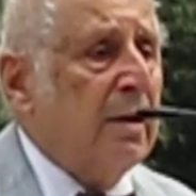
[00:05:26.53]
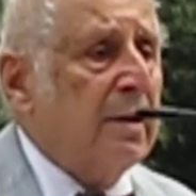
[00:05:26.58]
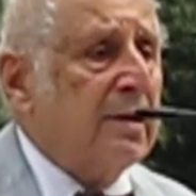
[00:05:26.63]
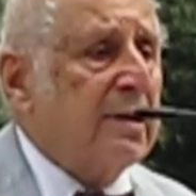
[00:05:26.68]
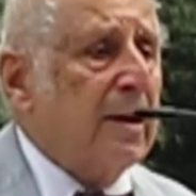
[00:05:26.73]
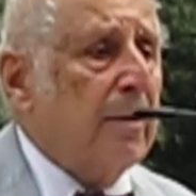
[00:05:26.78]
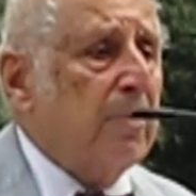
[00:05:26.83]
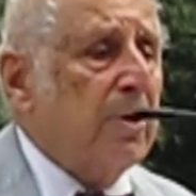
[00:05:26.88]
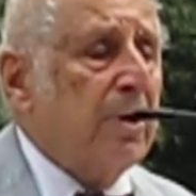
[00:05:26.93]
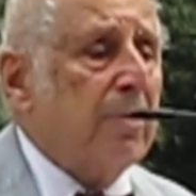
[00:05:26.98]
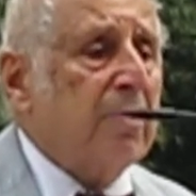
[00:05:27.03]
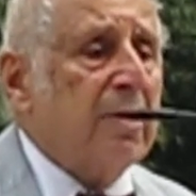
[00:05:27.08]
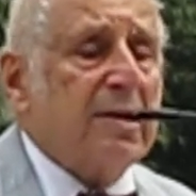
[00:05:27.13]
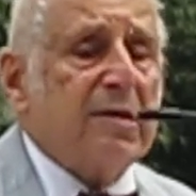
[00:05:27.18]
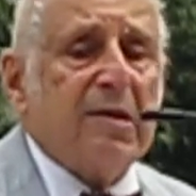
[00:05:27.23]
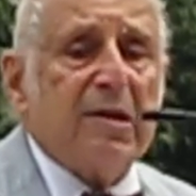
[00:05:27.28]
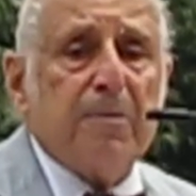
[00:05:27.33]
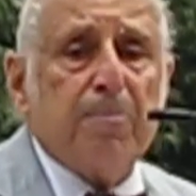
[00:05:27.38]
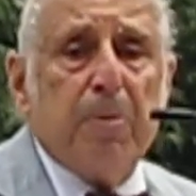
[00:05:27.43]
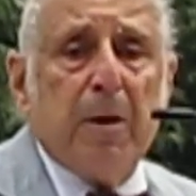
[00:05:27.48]
Some of the
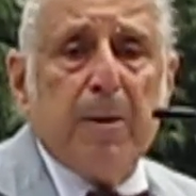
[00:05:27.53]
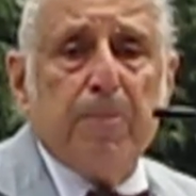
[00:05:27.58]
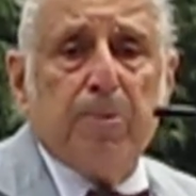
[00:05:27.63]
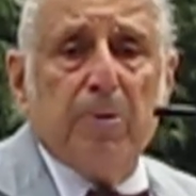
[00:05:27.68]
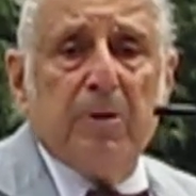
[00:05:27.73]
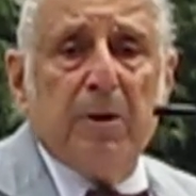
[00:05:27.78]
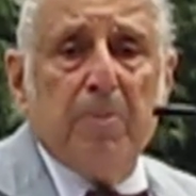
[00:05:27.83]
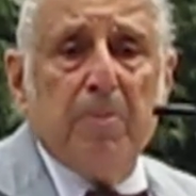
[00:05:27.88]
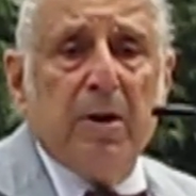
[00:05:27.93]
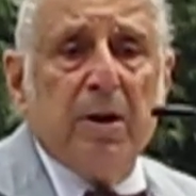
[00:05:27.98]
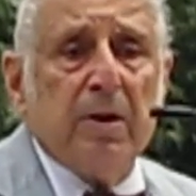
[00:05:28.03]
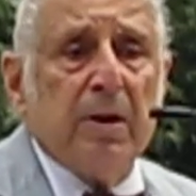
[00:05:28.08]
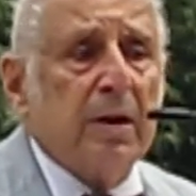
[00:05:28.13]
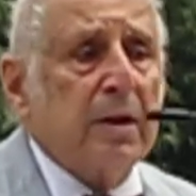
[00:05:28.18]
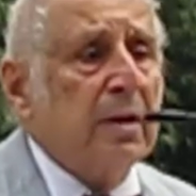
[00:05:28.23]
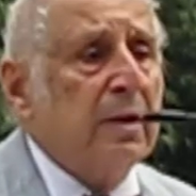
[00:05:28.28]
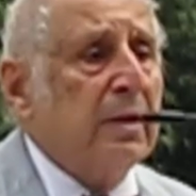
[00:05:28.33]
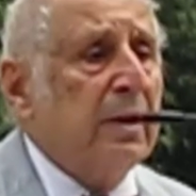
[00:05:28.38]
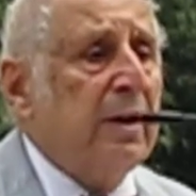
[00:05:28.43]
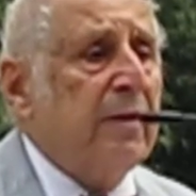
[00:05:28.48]
richest people in
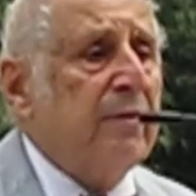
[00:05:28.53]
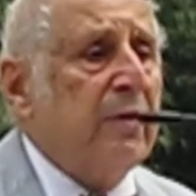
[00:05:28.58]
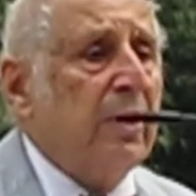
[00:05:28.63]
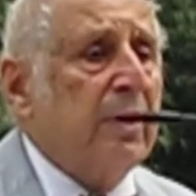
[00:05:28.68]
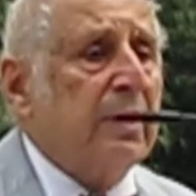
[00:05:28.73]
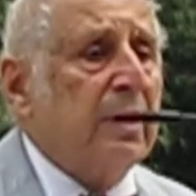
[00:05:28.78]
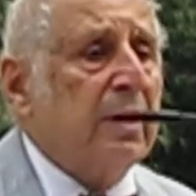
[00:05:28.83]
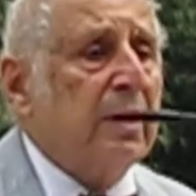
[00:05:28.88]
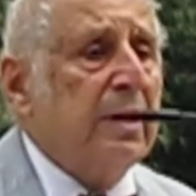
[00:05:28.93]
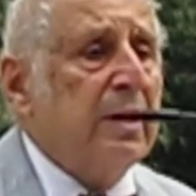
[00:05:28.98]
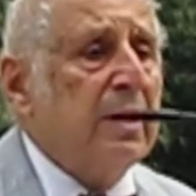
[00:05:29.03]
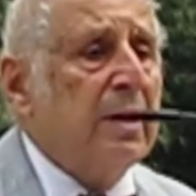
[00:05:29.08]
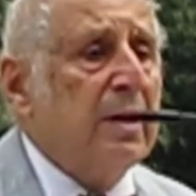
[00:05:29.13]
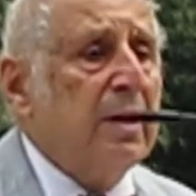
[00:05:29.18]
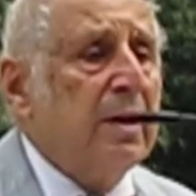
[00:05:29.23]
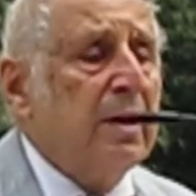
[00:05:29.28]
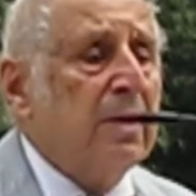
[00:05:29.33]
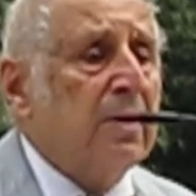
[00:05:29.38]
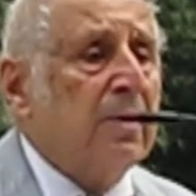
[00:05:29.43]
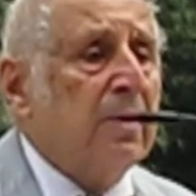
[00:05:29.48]
America lived on Clinton
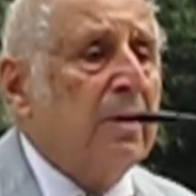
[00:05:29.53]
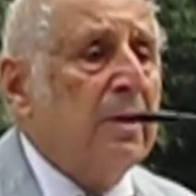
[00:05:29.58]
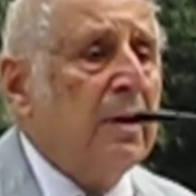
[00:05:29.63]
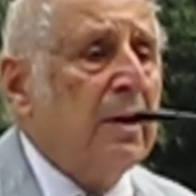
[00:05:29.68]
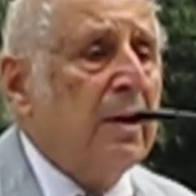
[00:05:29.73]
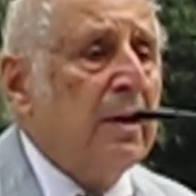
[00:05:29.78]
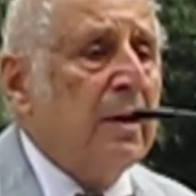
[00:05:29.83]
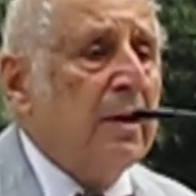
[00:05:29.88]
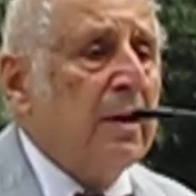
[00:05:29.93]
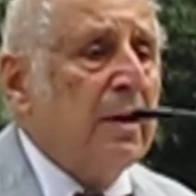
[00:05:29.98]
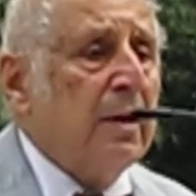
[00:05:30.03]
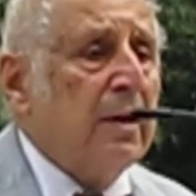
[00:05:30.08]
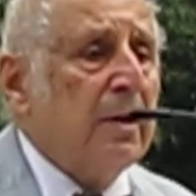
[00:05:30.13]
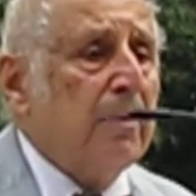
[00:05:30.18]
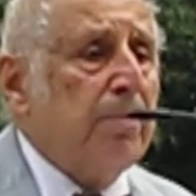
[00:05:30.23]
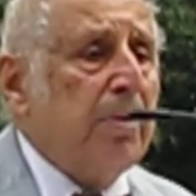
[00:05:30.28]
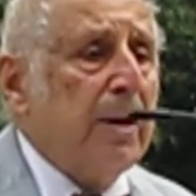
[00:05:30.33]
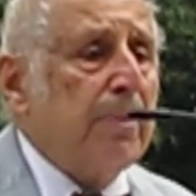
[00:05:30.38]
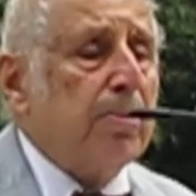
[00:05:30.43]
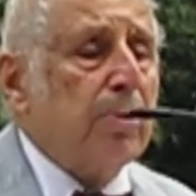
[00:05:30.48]
Hill,
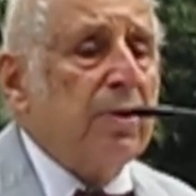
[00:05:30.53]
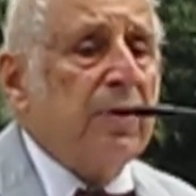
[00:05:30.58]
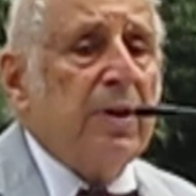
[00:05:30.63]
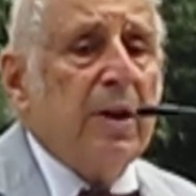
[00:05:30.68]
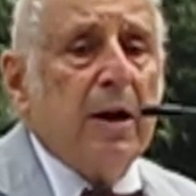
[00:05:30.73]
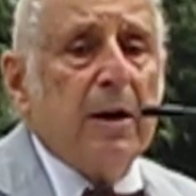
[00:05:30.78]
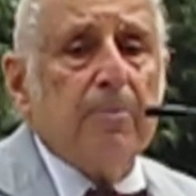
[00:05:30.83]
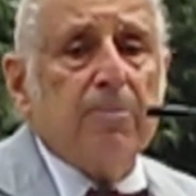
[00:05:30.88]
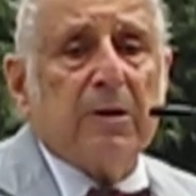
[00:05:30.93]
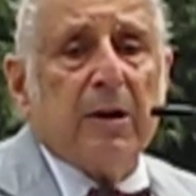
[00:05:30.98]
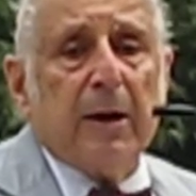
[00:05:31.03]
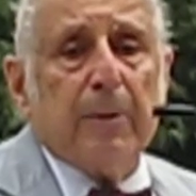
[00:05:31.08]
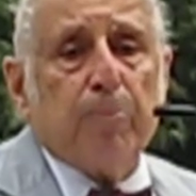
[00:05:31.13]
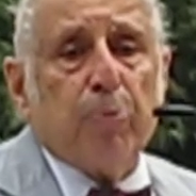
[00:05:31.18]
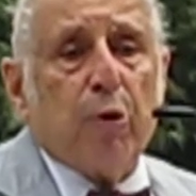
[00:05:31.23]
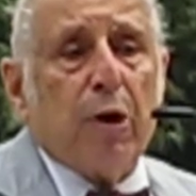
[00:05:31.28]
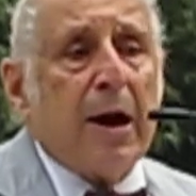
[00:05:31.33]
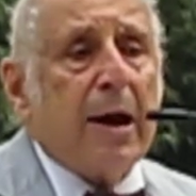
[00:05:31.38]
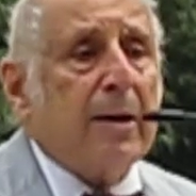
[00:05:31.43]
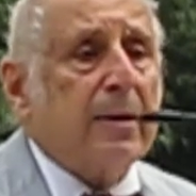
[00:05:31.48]
people with names like
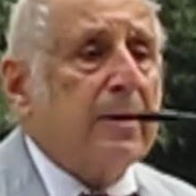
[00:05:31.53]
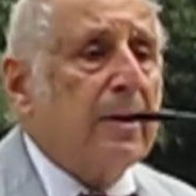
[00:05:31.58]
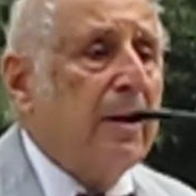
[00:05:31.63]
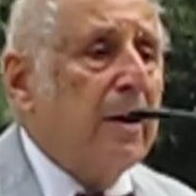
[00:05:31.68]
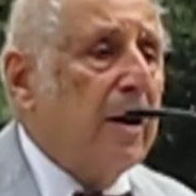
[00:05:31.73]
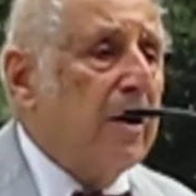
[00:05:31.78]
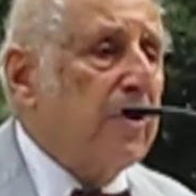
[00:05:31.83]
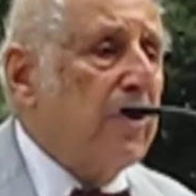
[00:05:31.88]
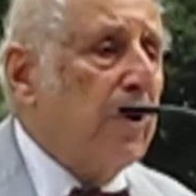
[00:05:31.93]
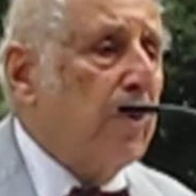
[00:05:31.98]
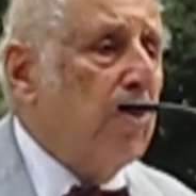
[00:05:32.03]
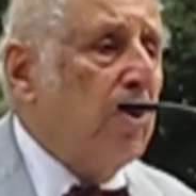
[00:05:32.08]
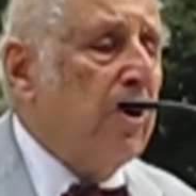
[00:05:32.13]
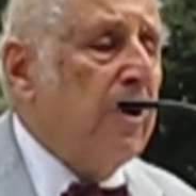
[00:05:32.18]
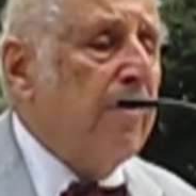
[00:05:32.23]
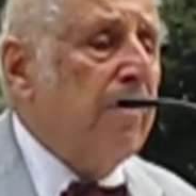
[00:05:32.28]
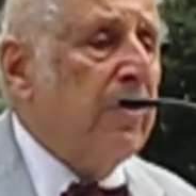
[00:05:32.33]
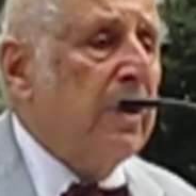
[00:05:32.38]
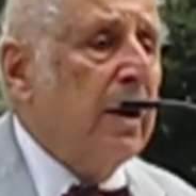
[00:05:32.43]
Pratt and Underwood.